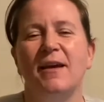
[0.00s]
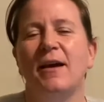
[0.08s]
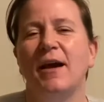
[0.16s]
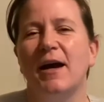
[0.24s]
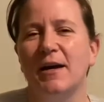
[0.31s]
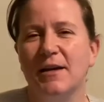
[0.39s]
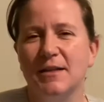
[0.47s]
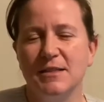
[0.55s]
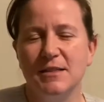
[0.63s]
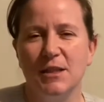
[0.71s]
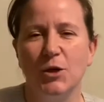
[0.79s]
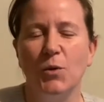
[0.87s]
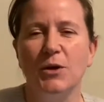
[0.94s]
And
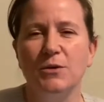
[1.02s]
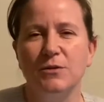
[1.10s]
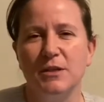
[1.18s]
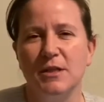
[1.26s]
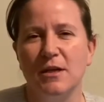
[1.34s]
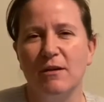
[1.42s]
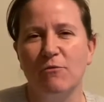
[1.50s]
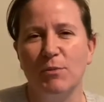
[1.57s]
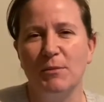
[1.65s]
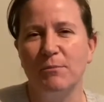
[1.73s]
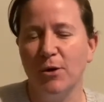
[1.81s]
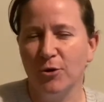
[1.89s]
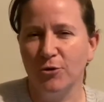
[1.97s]
the quote that I've been
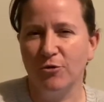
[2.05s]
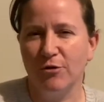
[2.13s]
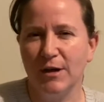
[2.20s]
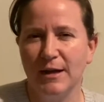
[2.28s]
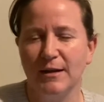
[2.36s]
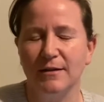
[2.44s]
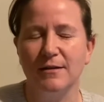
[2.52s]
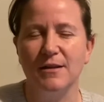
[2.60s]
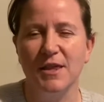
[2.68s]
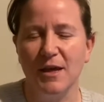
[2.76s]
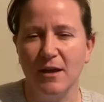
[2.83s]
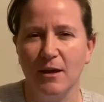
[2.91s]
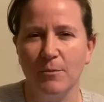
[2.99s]
pondering and
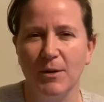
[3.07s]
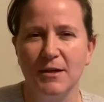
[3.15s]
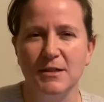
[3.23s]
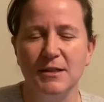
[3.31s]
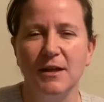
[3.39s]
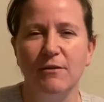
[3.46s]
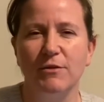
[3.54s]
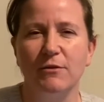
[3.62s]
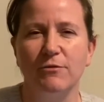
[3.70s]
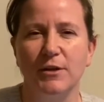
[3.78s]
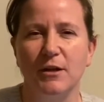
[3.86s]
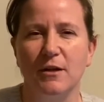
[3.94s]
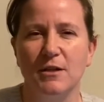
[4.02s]
thinking about and living for
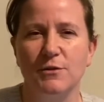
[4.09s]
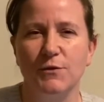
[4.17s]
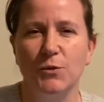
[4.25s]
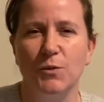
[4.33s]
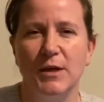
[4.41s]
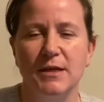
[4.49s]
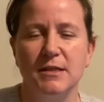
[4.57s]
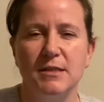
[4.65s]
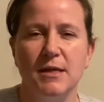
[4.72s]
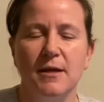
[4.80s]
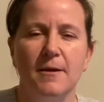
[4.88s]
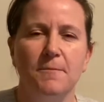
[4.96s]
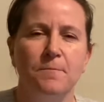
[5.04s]
the last few weeks
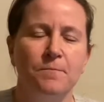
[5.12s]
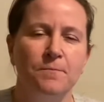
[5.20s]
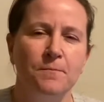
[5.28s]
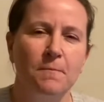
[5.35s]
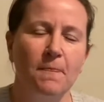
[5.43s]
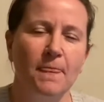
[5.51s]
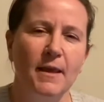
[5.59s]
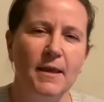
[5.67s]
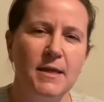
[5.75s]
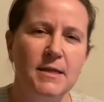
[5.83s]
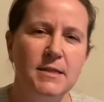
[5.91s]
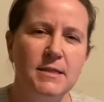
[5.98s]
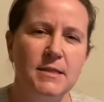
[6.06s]

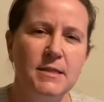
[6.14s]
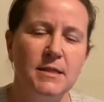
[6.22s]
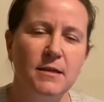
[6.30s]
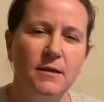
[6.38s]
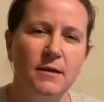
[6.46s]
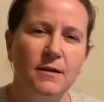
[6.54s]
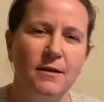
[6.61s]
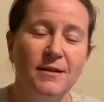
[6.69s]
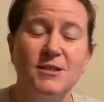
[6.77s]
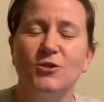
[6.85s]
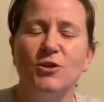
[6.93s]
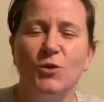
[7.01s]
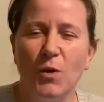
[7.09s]
is, it's
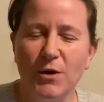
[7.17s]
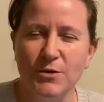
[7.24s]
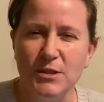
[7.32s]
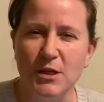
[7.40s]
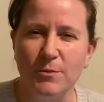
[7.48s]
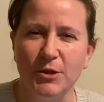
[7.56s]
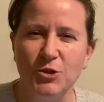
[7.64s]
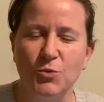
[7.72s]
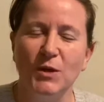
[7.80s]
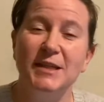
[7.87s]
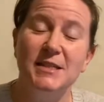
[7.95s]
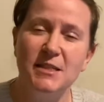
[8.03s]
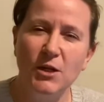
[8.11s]
not a quote so much, well,
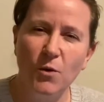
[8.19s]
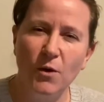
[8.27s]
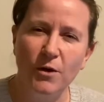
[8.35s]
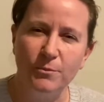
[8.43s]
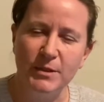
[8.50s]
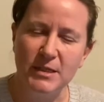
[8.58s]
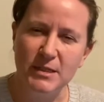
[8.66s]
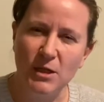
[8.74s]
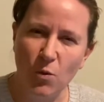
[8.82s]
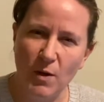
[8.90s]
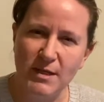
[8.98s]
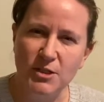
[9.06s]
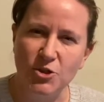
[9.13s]
it is a quote, but it's a
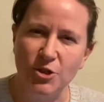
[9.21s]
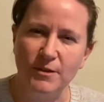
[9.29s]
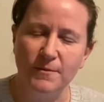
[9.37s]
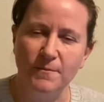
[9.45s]
question.